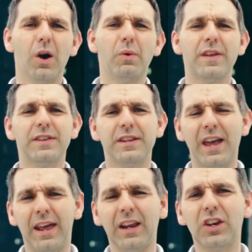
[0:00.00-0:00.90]
When the
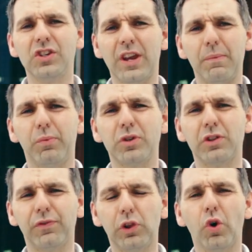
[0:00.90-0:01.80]
Titanic ship was
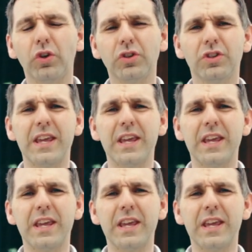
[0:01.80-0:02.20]
launched